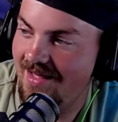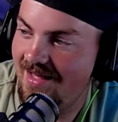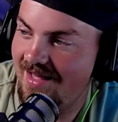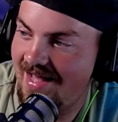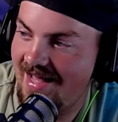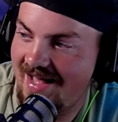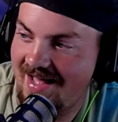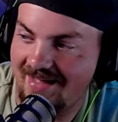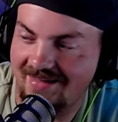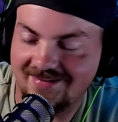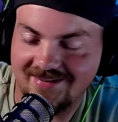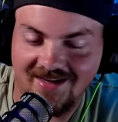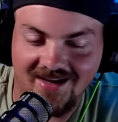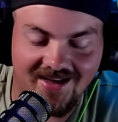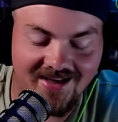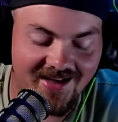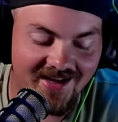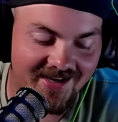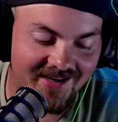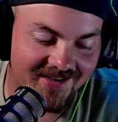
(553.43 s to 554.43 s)
I,
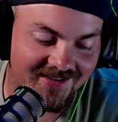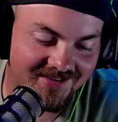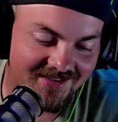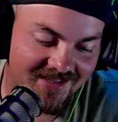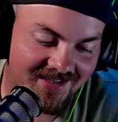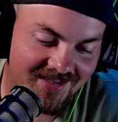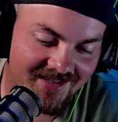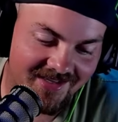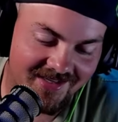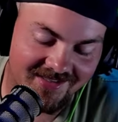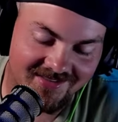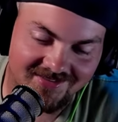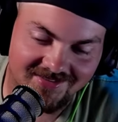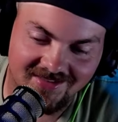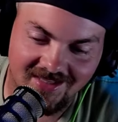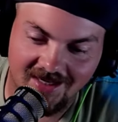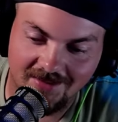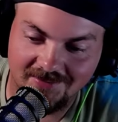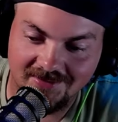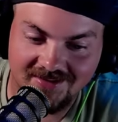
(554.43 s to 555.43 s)
I gotta, I gotta
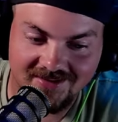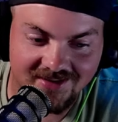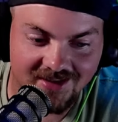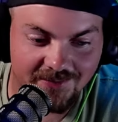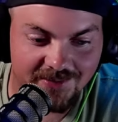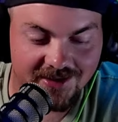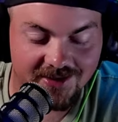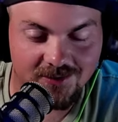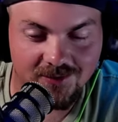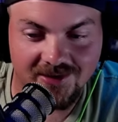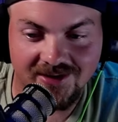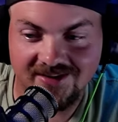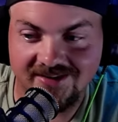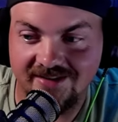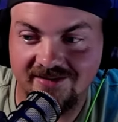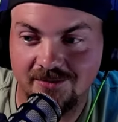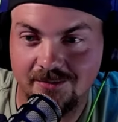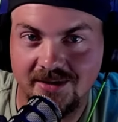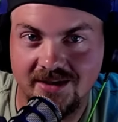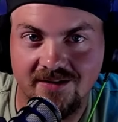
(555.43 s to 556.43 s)
stop. This is gonna be a
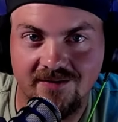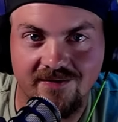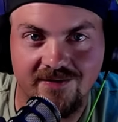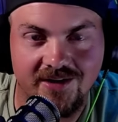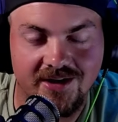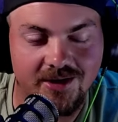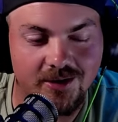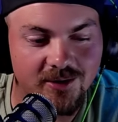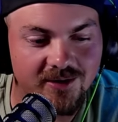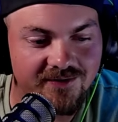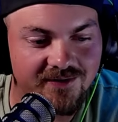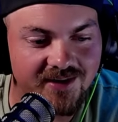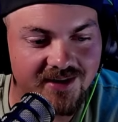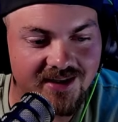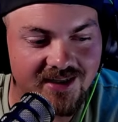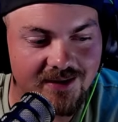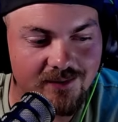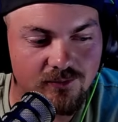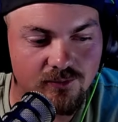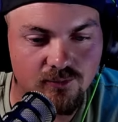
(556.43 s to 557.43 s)
twenty-seven minute video if I
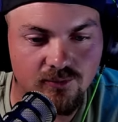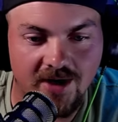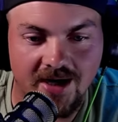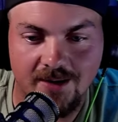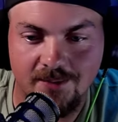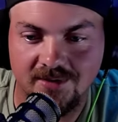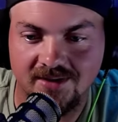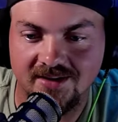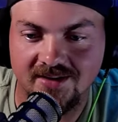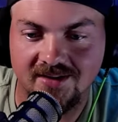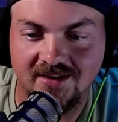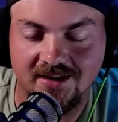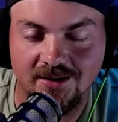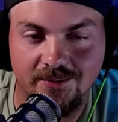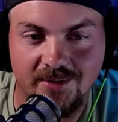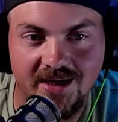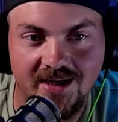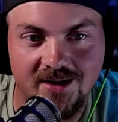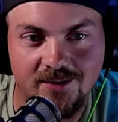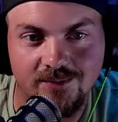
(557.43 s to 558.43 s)
keep rambling on,
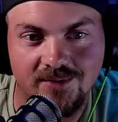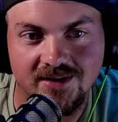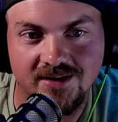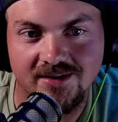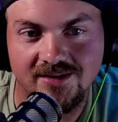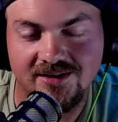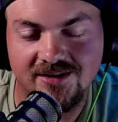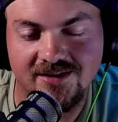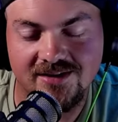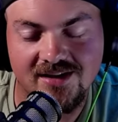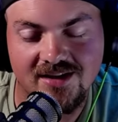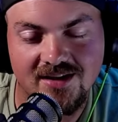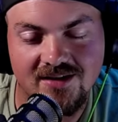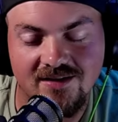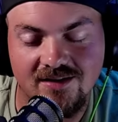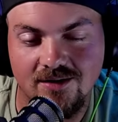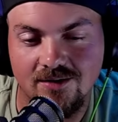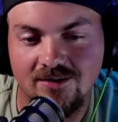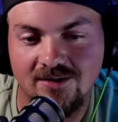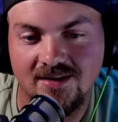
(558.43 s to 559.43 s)
man. But
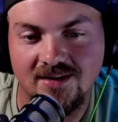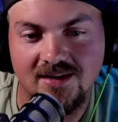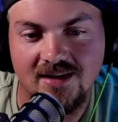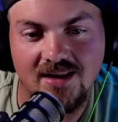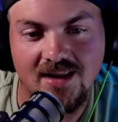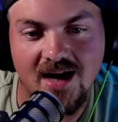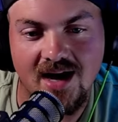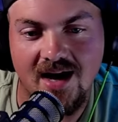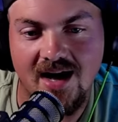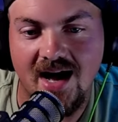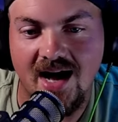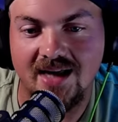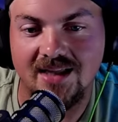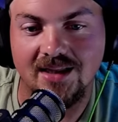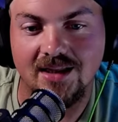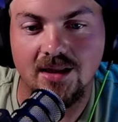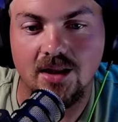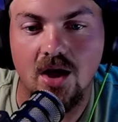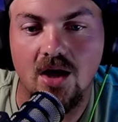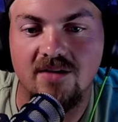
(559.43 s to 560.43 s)
dude, I
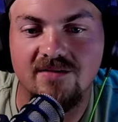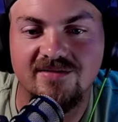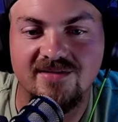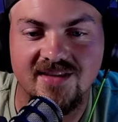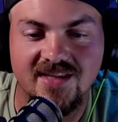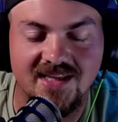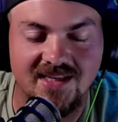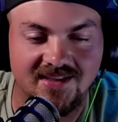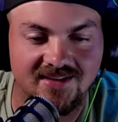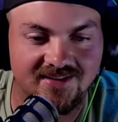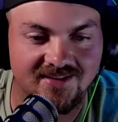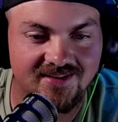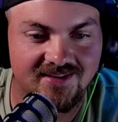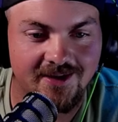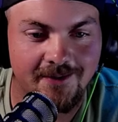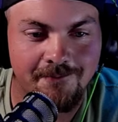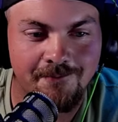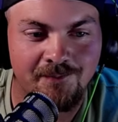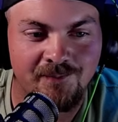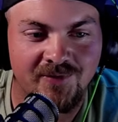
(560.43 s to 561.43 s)
love this.
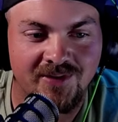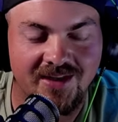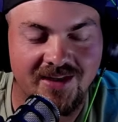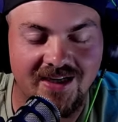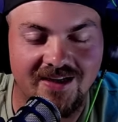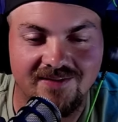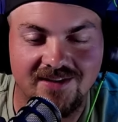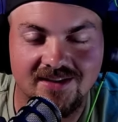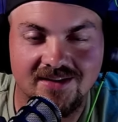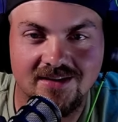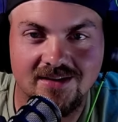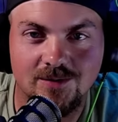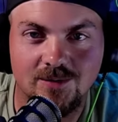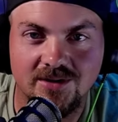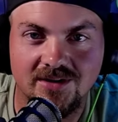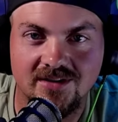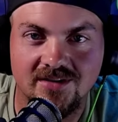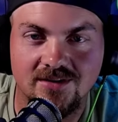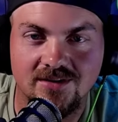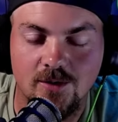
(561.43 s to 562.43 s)
If this is what
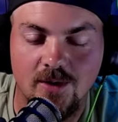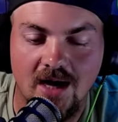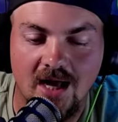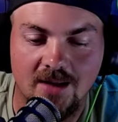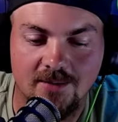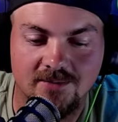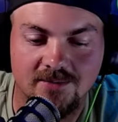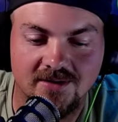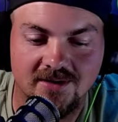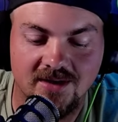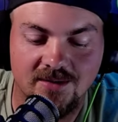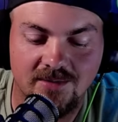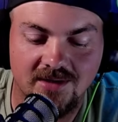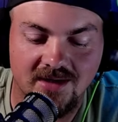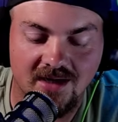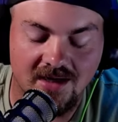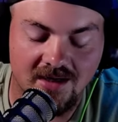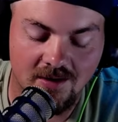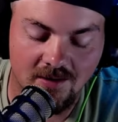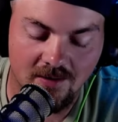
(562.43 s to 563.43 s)
this new album's gonna be,
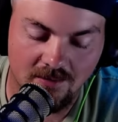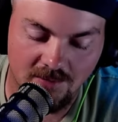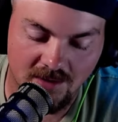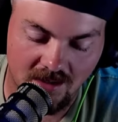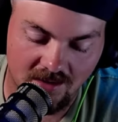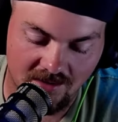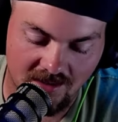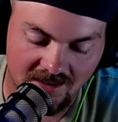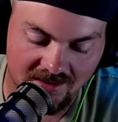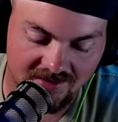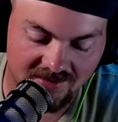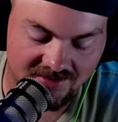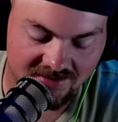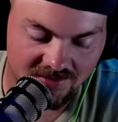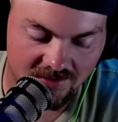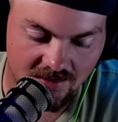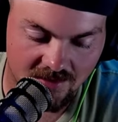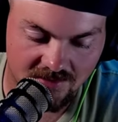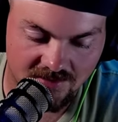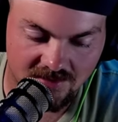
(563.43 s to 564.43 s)
I know a lot of the
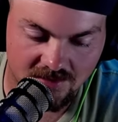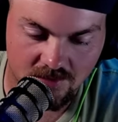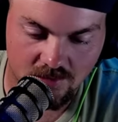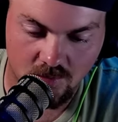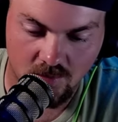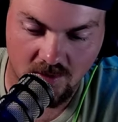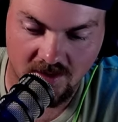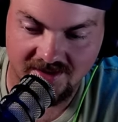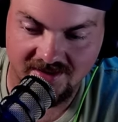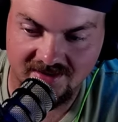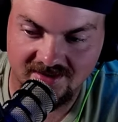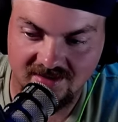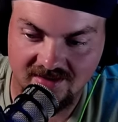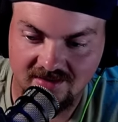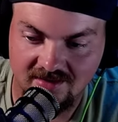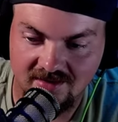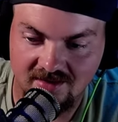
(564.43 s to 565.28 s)
songs are what's